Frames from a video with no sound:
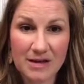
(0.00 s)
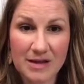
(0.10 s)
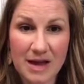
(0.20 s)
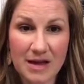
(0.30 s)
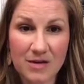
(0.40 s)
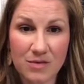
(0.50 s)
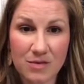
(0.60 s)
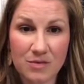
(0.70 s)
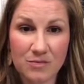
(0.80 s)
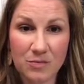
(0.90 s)
like
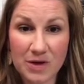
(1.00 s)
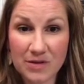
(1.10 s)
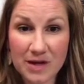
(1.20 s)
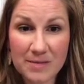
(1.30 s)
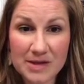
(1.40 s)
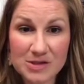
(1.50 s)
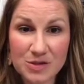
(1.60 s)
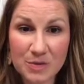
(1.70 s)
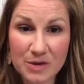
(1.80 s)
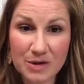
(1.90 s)
real lemons
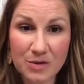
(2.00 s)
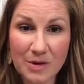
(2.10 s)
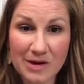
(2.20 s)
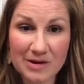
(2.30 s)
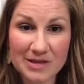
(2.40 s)
you put in your water